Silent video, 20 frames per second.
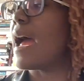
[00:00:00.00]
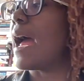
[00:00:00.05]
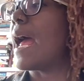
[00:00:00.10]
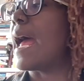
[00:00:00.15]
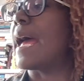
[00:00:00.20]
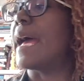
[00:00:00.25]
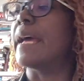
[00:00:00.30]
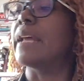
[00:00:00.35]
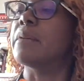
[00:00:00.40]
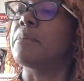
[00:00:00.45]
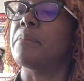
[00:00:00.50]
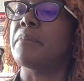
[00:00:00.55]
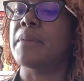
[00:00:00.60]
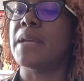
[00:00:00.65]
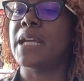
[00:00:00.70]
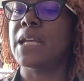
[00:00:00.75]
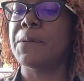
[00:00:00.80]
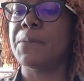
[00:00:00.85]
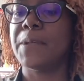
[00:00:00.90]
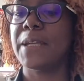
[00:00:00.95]
and
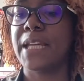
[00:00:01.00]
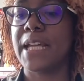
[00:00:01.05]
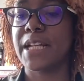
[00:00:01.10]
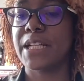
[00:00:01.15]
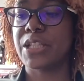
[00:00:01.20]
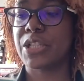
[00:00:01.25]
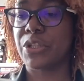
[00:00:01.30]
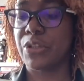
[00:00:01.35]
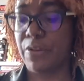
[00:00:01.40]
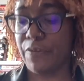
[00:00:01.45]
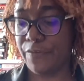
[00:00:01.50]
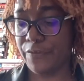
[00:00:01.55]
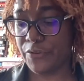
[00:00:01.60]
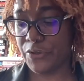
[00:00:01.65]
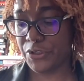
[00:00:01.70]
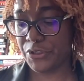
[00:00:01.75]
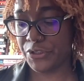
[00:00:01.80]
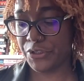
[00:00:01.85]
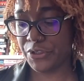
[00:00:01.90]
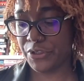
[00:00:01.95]
maybe get to the
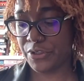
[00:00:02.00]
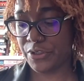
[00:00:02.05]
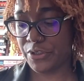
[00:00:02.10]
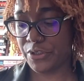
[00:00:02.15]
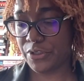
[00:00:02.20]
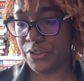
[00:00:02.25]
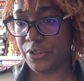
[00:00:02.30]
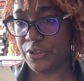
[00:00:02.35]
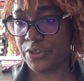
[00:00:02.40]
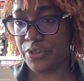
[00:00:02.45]
first,